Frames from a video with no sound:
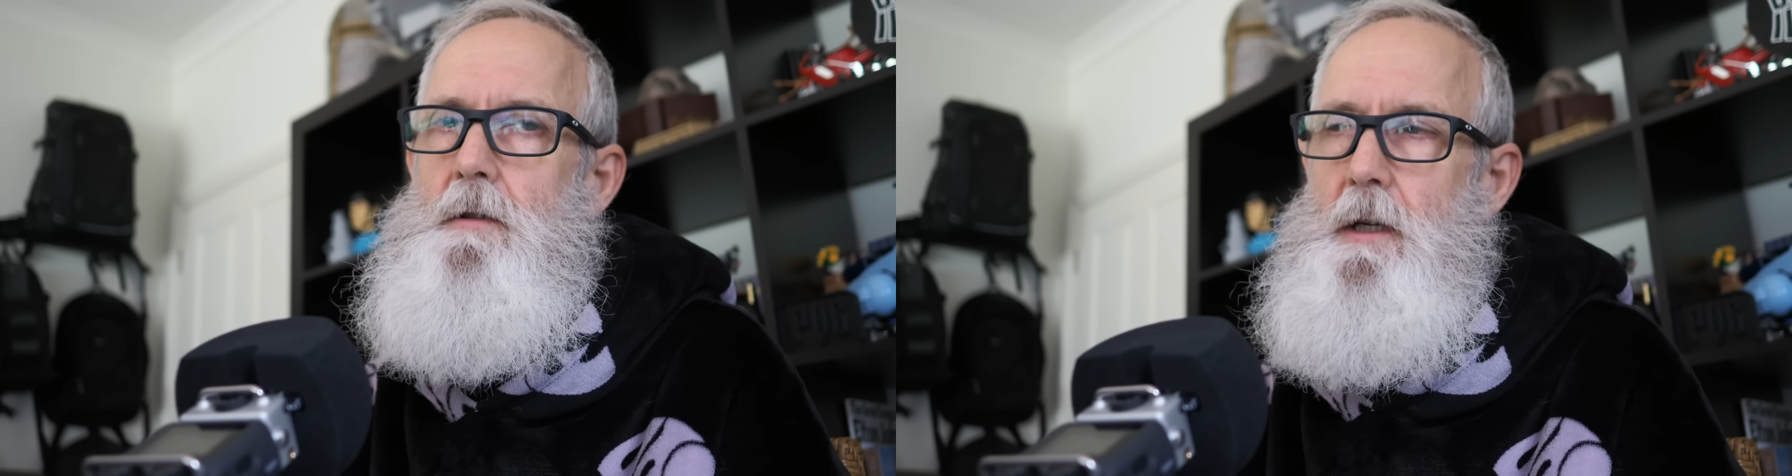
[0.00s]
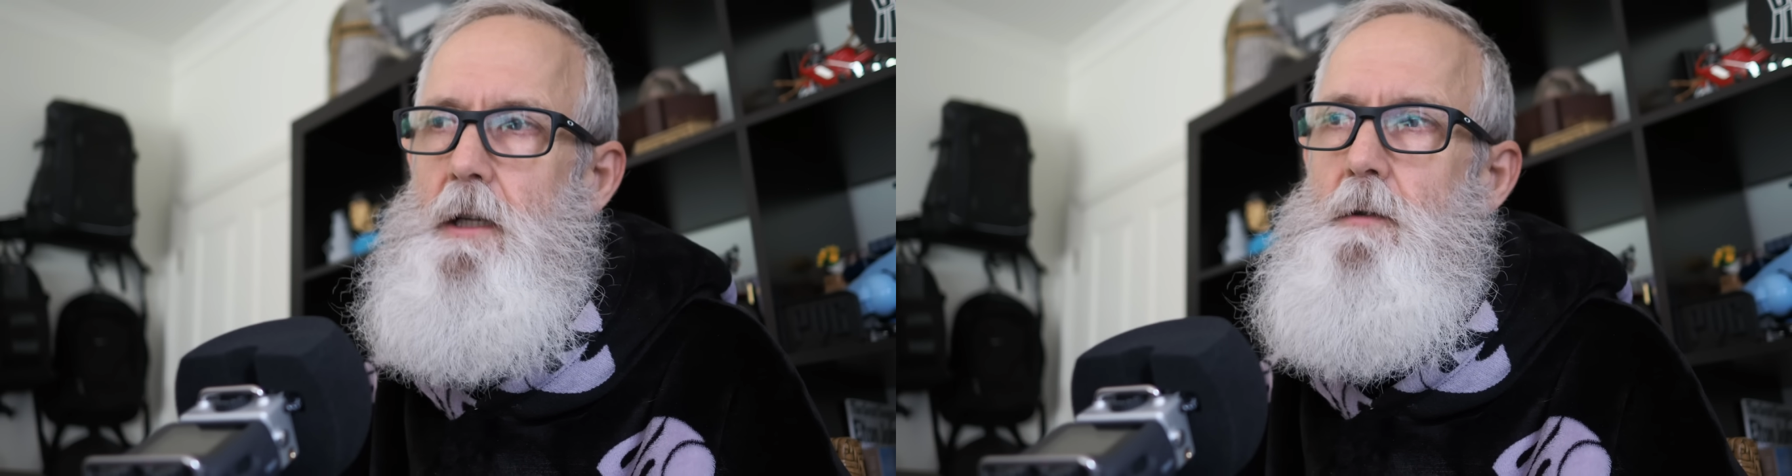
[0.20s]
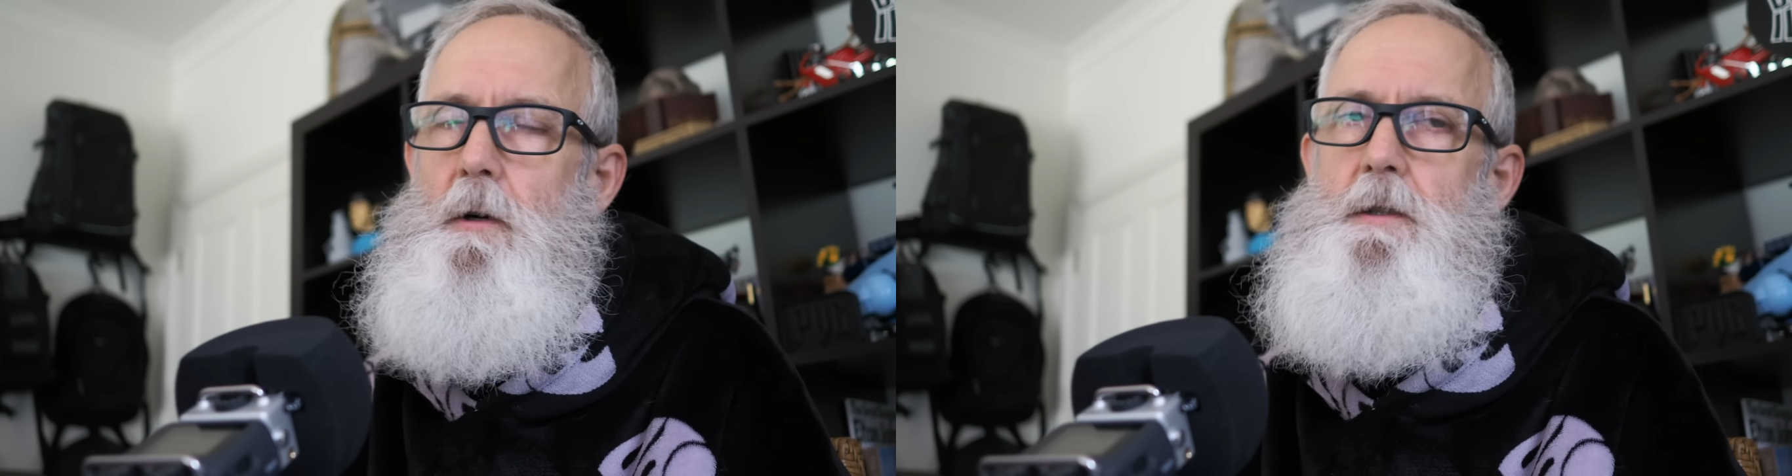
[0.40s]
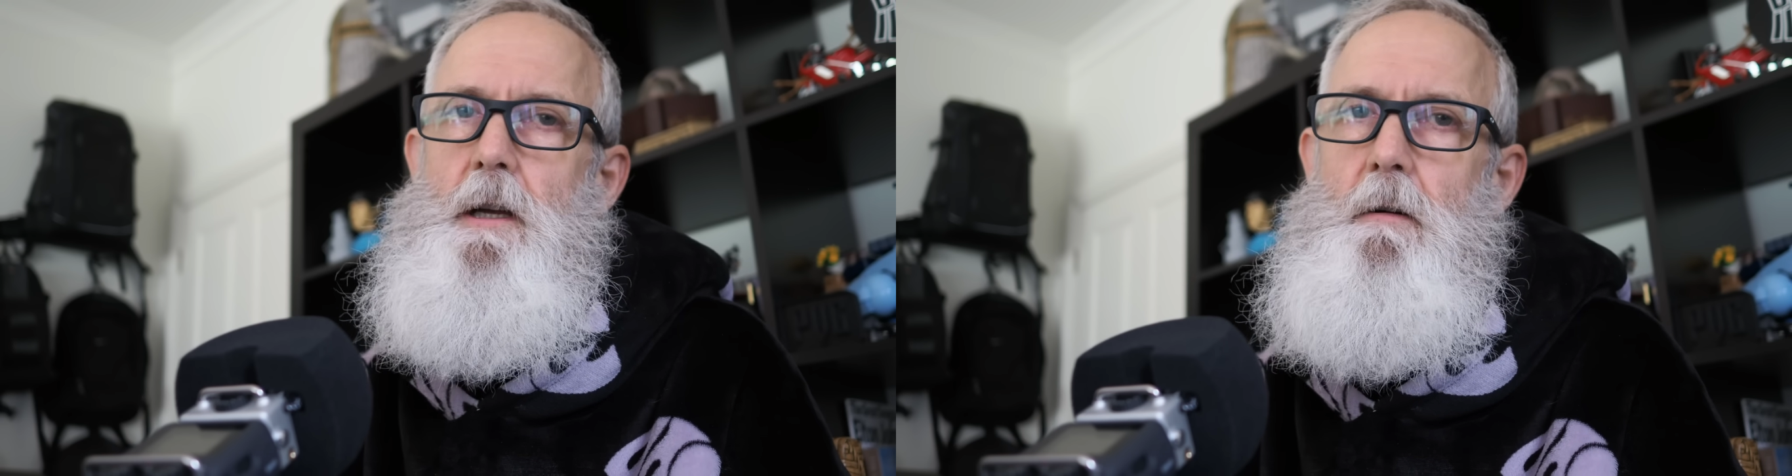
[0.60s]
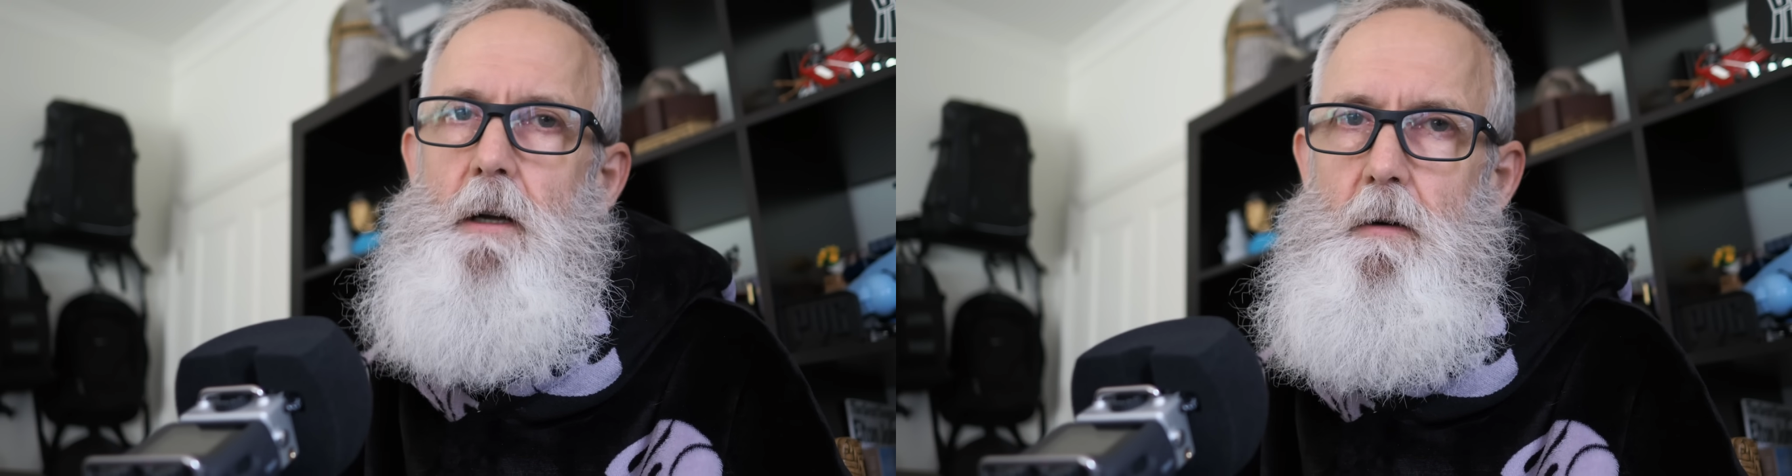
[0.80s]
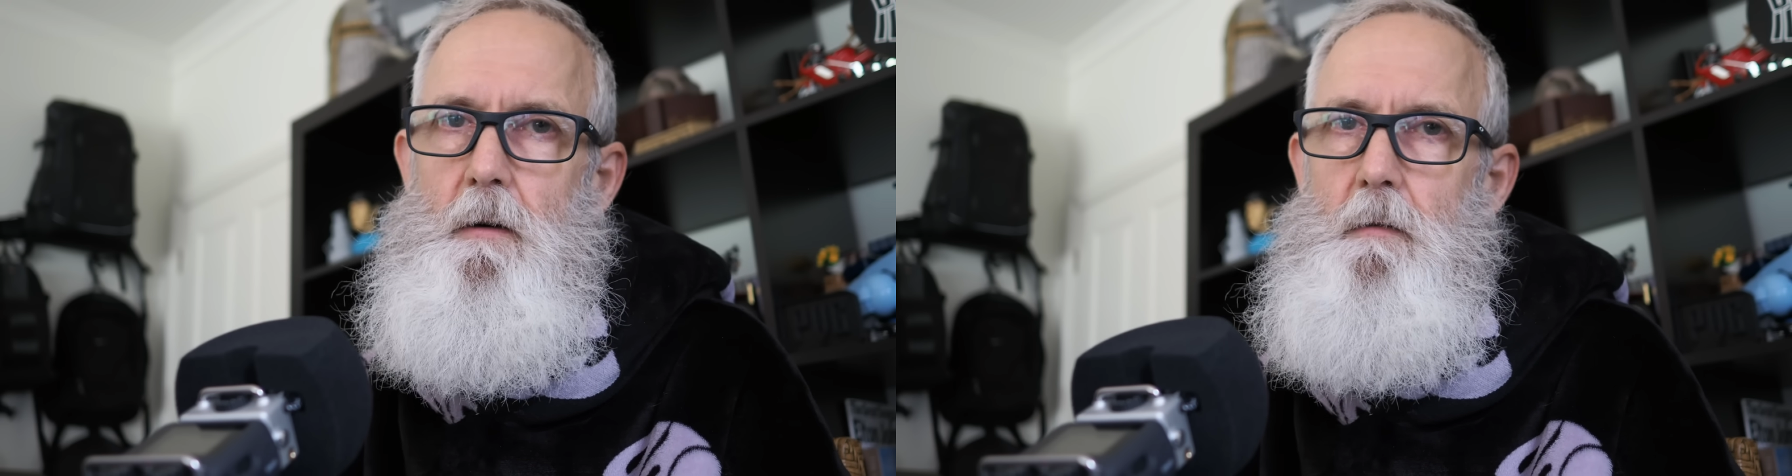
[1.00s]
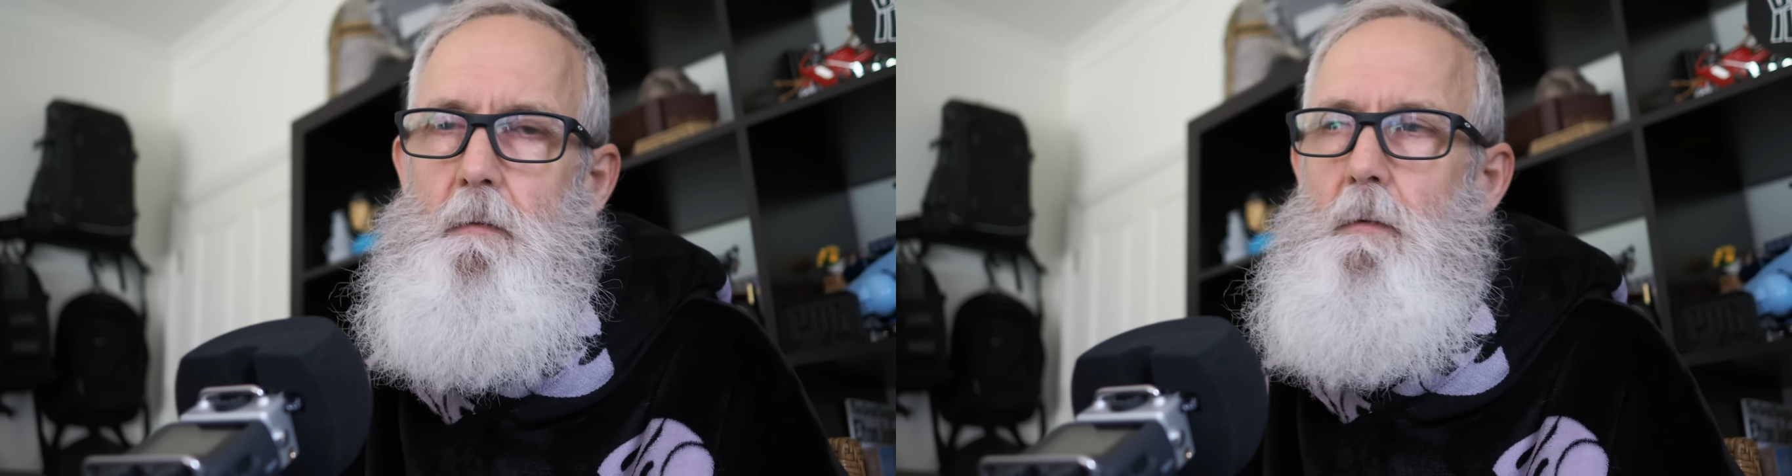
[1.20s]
just what's going on.